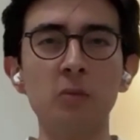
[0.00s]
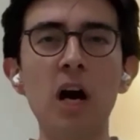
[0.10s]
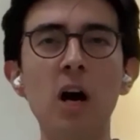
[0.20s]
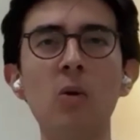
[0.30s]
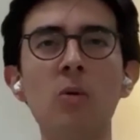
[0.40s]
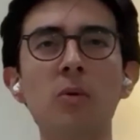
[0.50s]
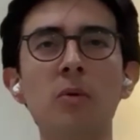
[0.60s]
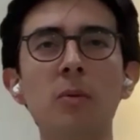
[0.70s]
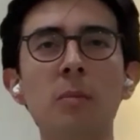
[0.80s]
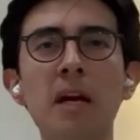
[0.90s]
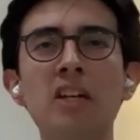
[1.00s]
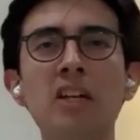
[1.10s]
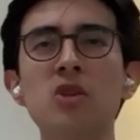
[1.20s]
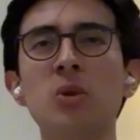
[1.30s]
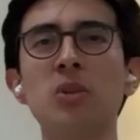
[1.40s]
somehow
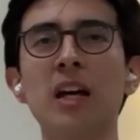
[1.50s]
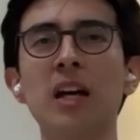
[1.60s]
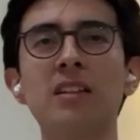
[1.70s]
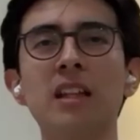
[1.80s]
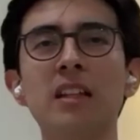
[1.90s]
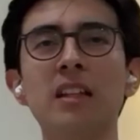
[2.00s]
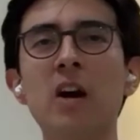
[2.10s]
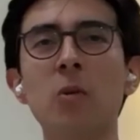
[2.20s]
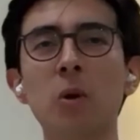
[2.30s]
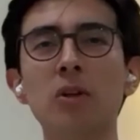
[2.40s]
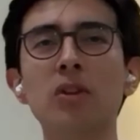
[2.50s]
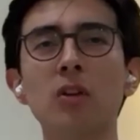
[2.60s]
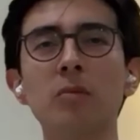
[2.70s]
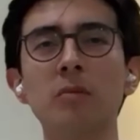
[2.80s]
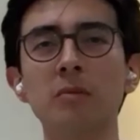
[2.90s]
make sure that the data will
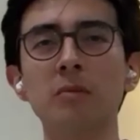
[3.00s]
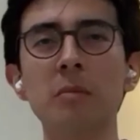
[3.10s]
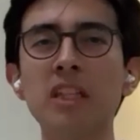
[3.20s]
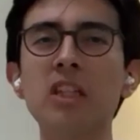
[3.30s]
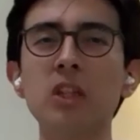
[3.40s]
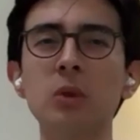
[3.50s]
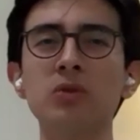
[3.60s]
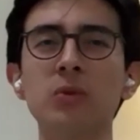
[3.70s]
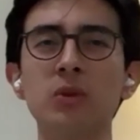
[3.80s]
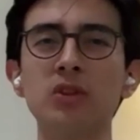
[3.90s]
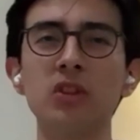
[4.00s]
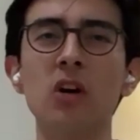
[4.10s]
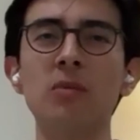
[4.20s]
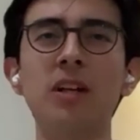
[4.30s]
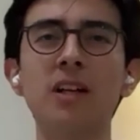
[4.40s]
not be used for
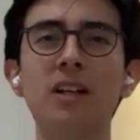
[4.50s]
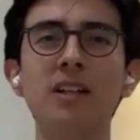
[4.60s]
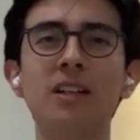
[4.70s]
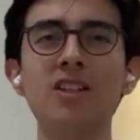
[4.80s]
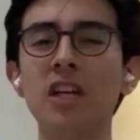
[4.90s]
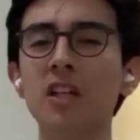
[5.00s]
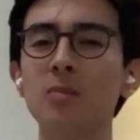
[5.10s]
some uh,